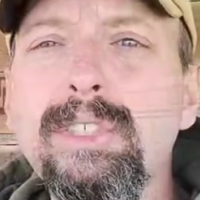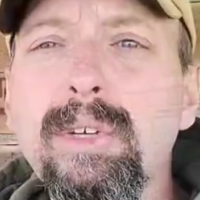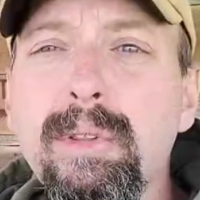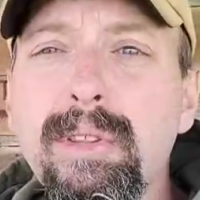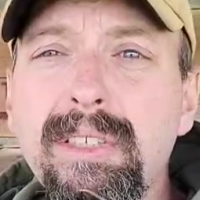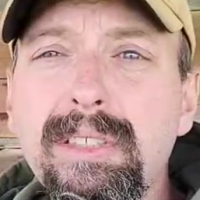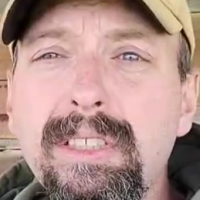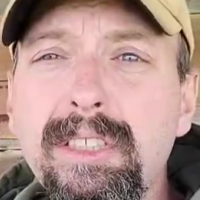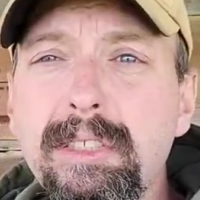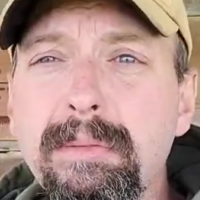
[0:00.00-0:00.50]

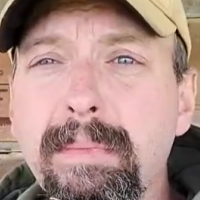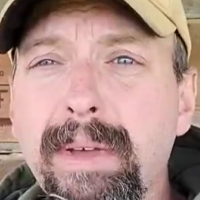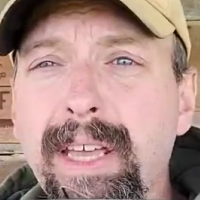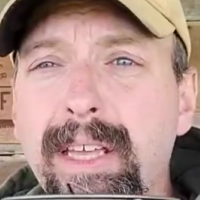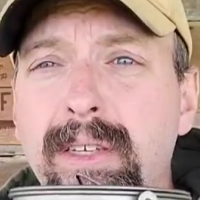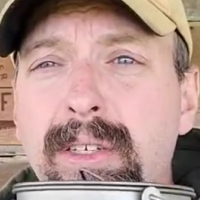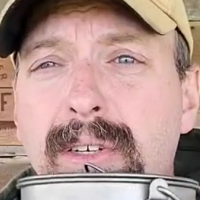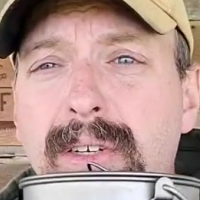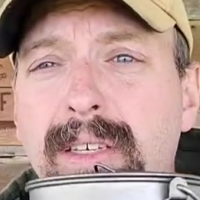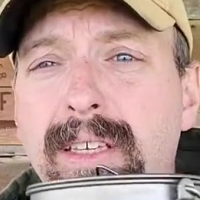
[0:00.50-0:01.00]
So this is
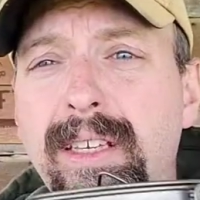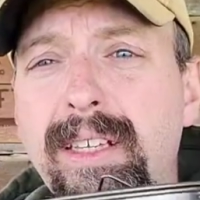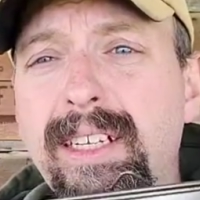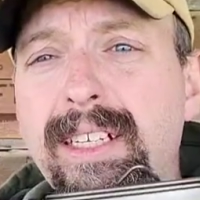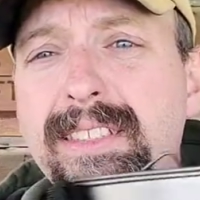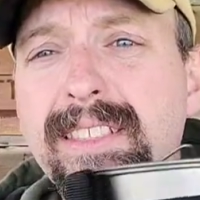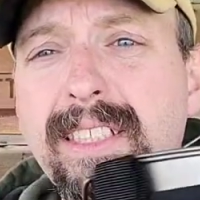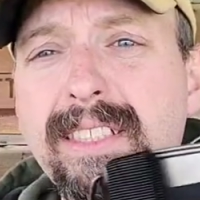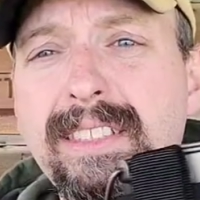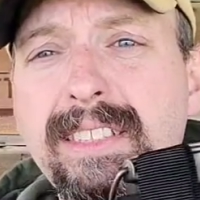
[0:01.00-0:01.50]
my cook
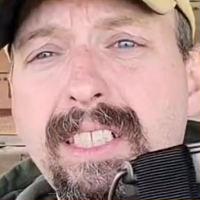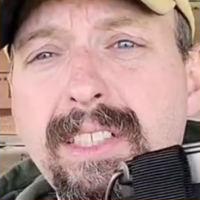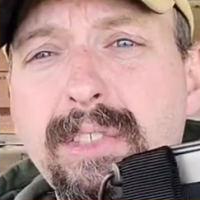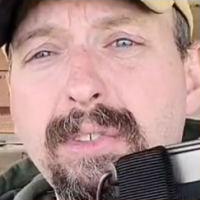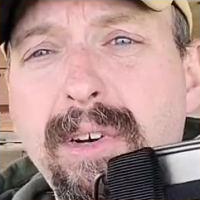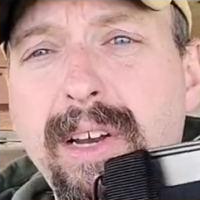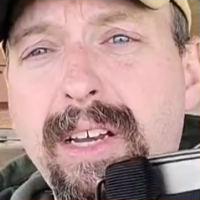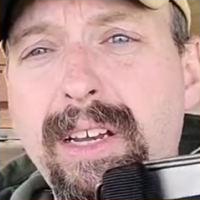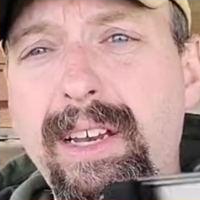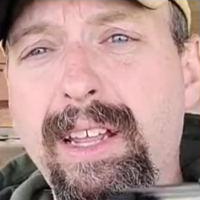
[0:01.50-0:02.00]
kit as it
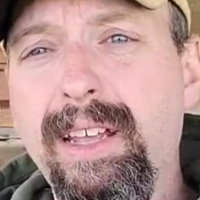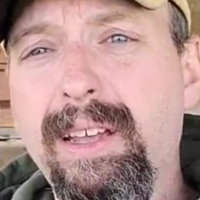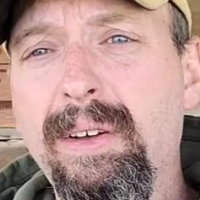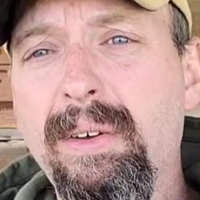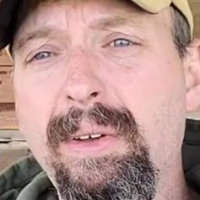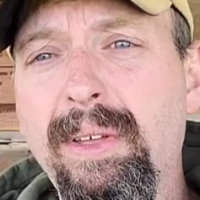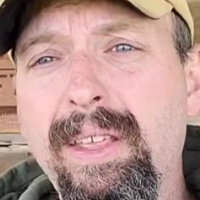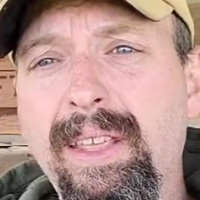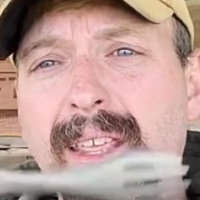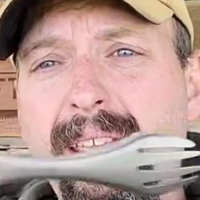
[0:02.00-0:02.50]
sits right
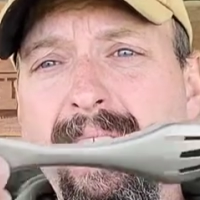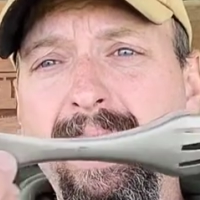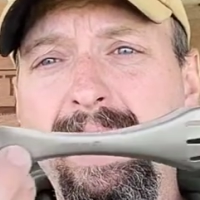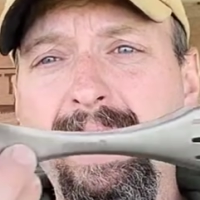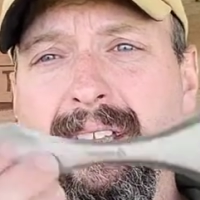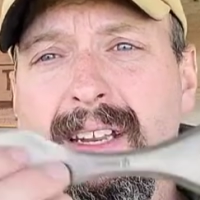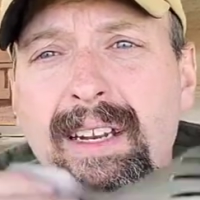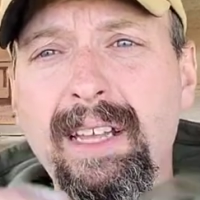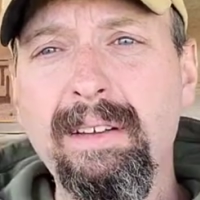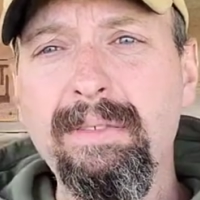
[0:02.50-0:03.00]
now.
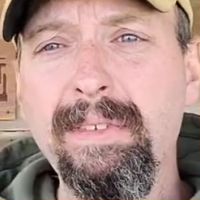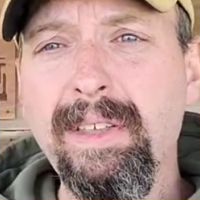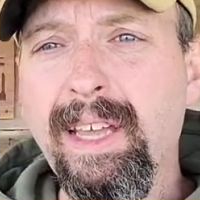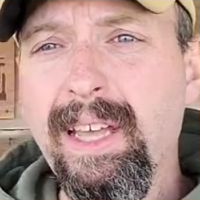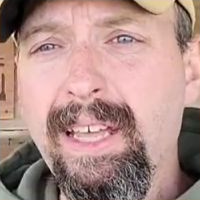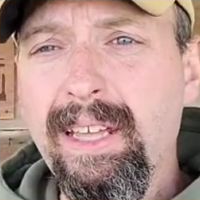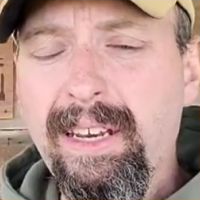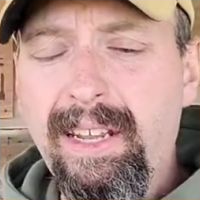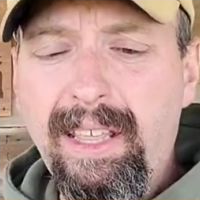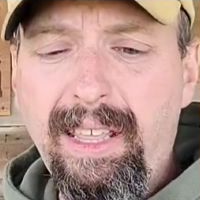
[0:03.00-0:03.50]
And I've
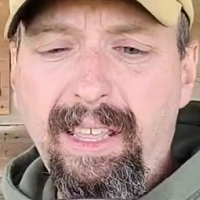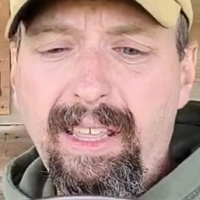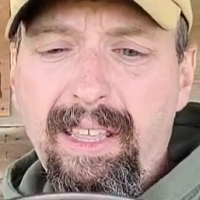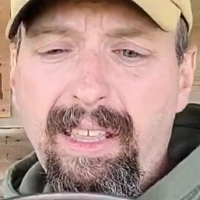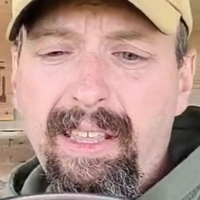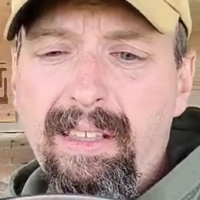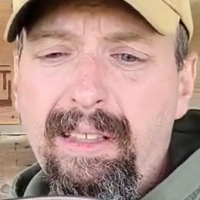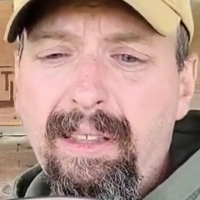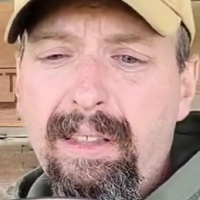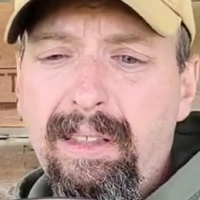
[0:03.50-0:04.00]
got
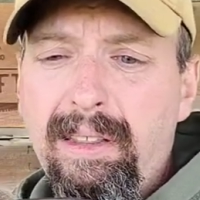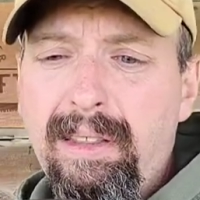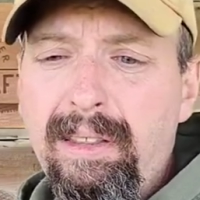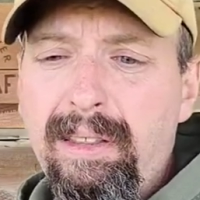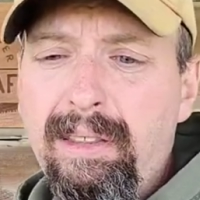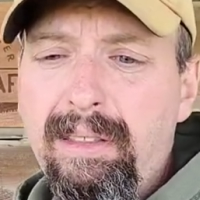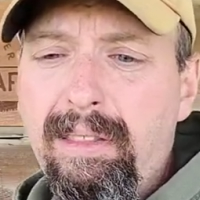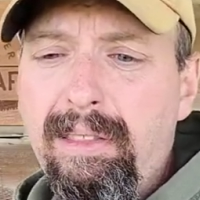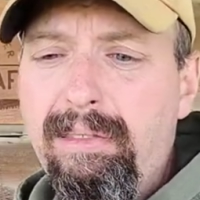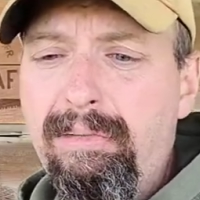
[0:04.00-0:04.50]
a
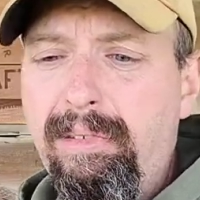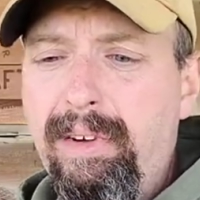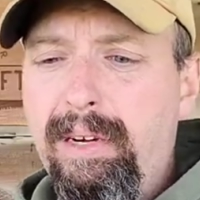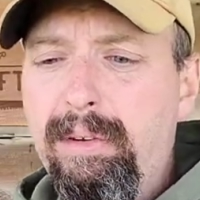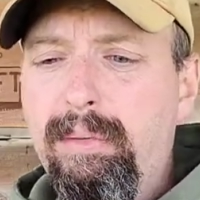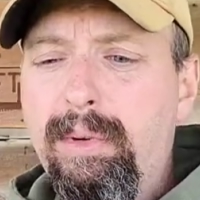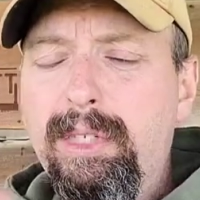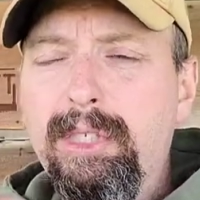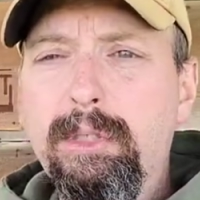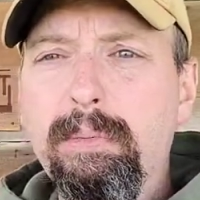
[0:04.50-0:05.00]

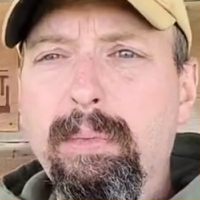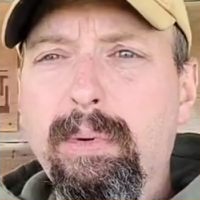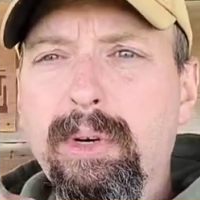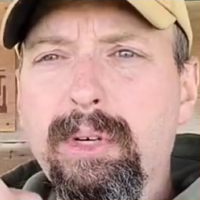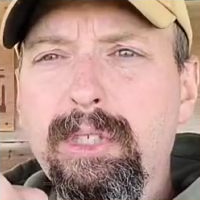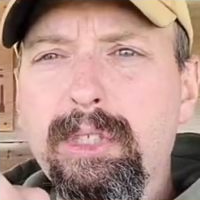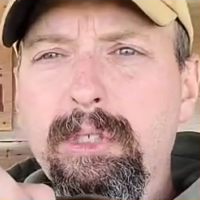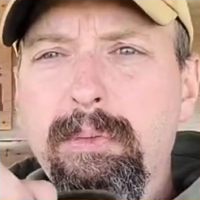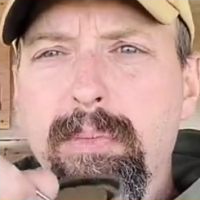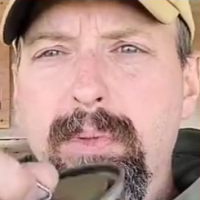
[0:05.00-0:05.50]
3-in-1
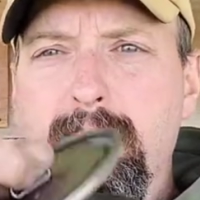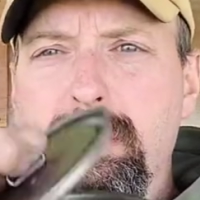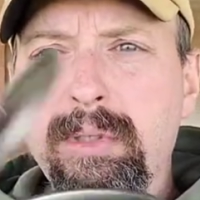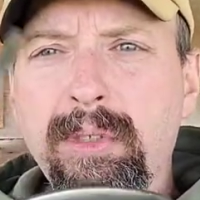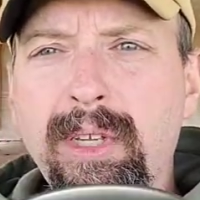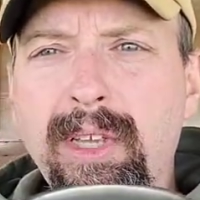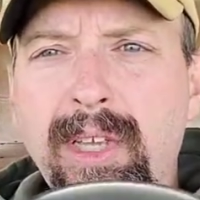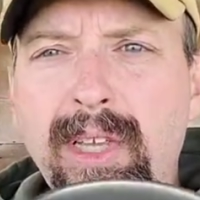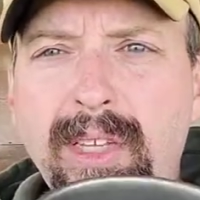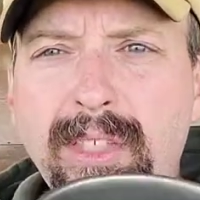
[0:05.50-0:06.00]
fork and
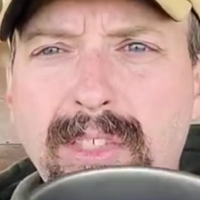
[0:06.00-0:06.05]
spoon.